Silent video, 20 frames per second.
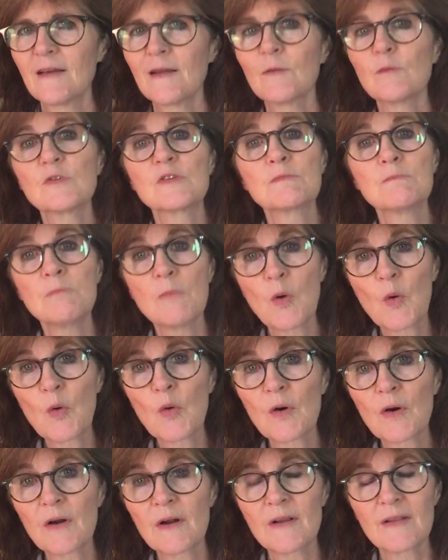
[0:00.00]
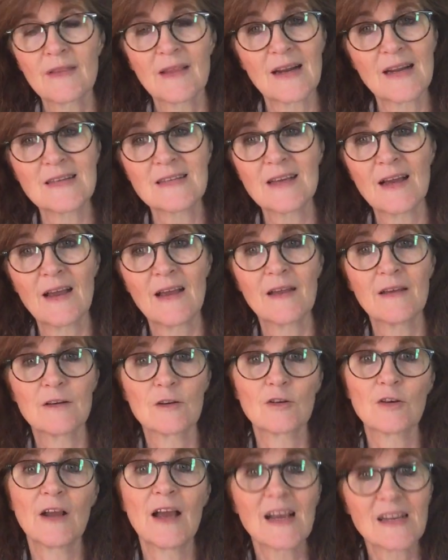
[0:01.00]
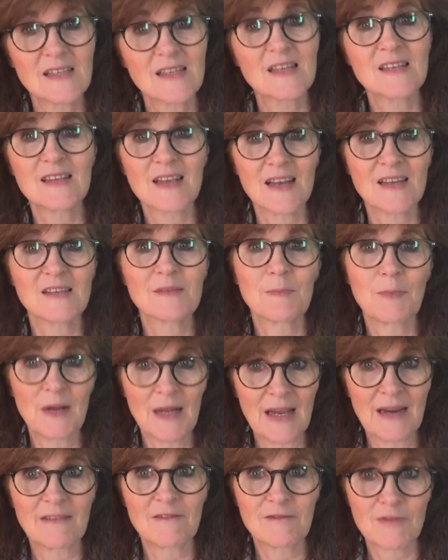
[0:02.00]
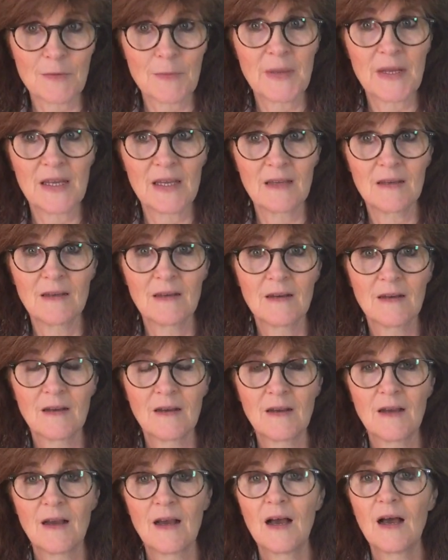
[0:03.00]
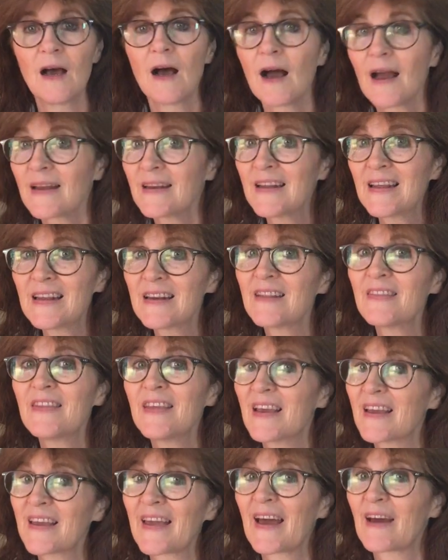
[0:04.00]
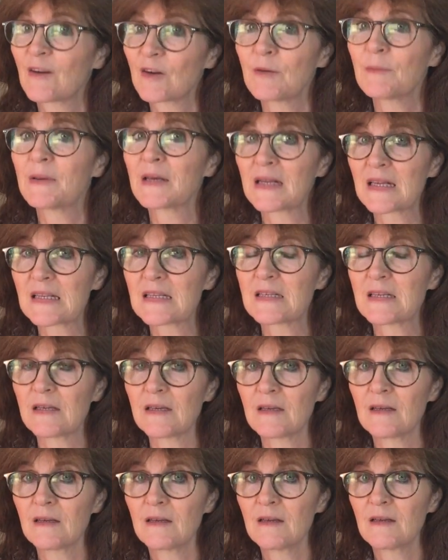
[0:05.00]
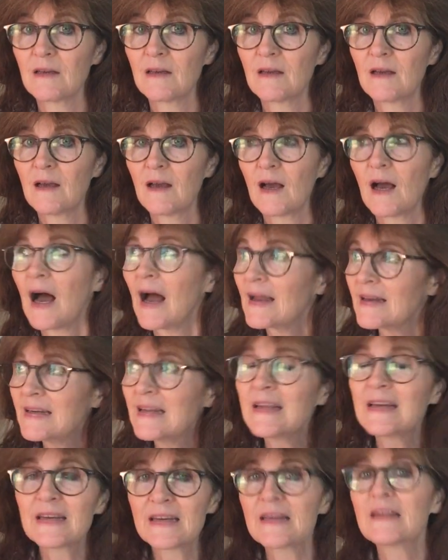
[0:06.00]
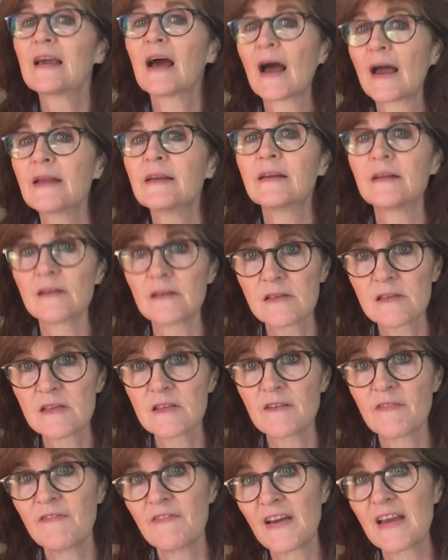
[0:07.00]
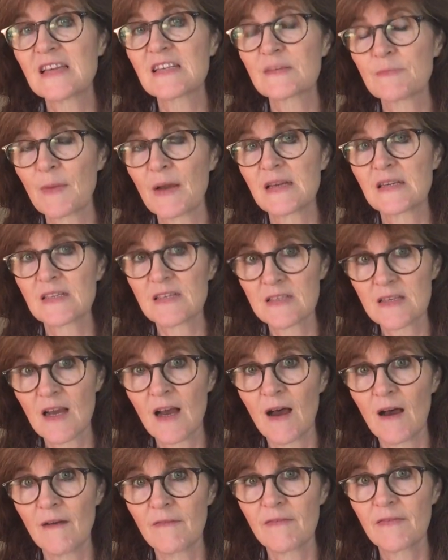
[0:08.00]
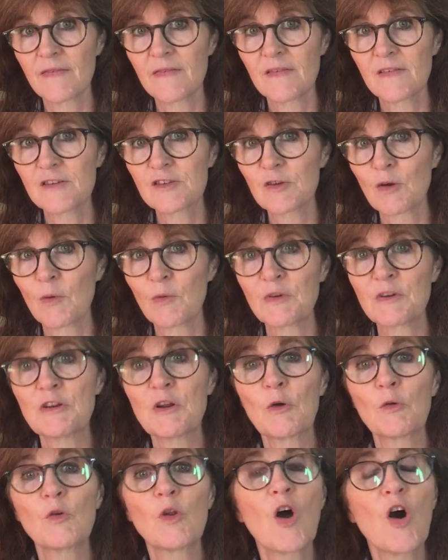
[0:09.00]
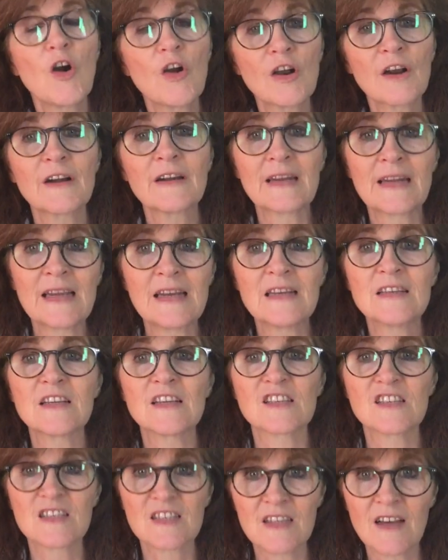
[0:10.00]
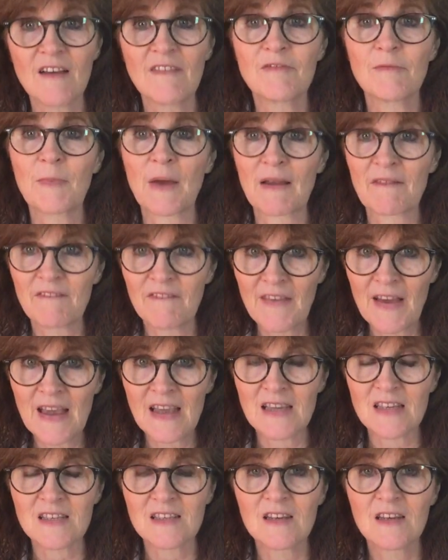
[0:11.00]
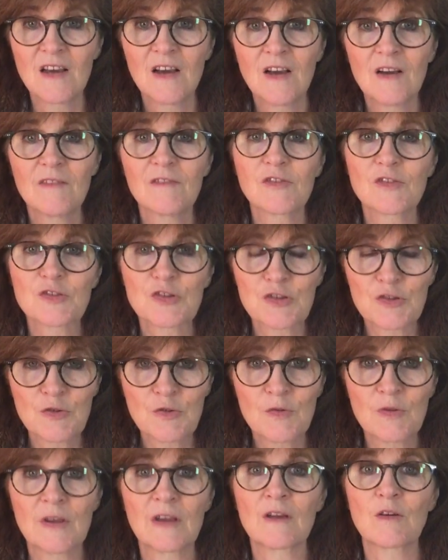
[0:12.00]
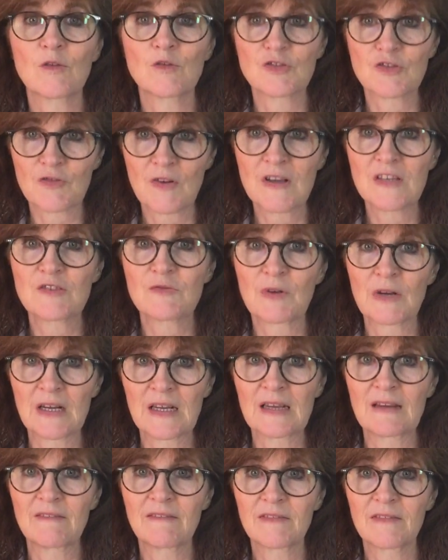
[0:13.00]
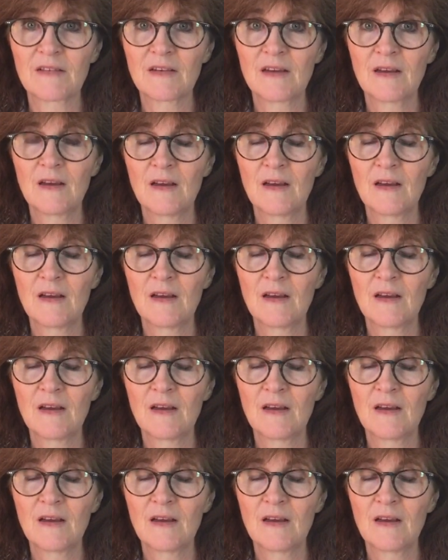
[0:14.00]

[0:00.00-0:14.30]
It was more than a diet or exercise plan for me. I needed the accountability. I needed guidance to face my stuff, so I would no longer need to stuff my face for soothing or stress relief.